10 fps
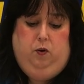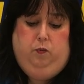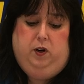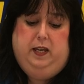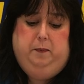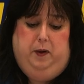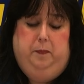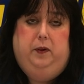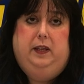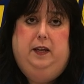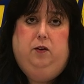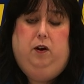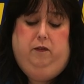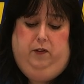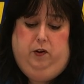Working people here
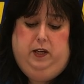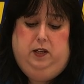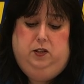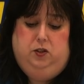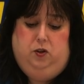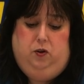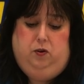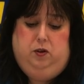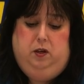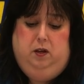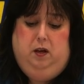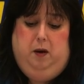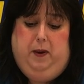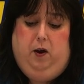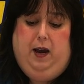are very concerned
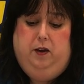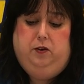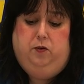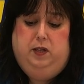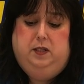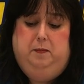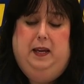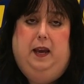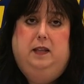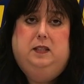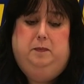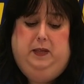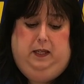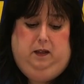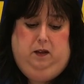about how they're going to make ends
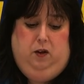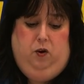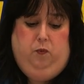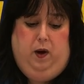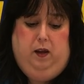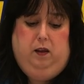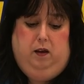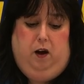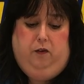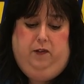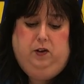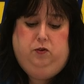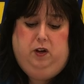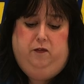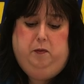meet. While our federal
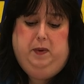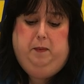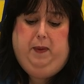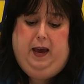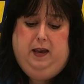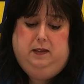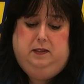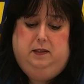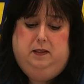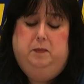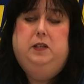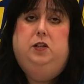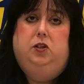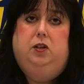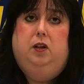government passed some
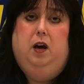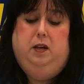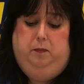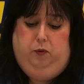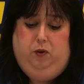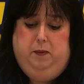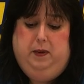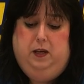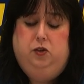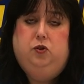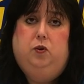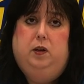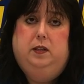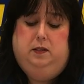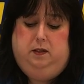additional unemployment
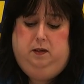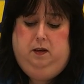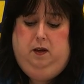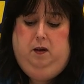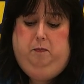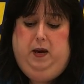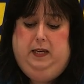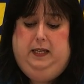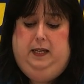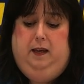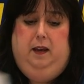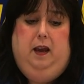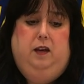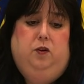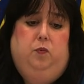insurance money
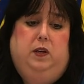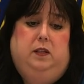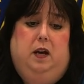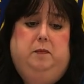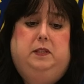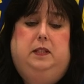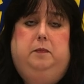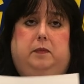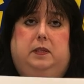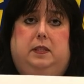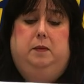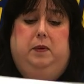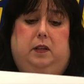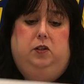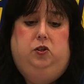and a one-time
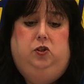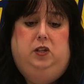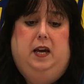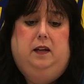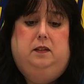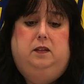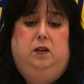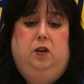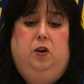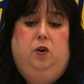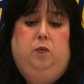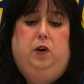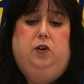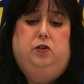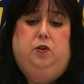stimulus checks,
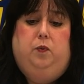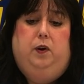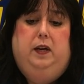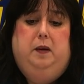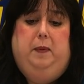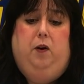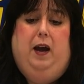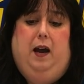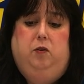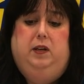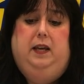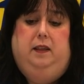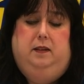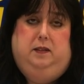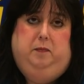workers are worried about how to
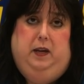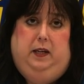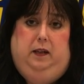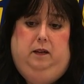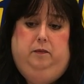get this money.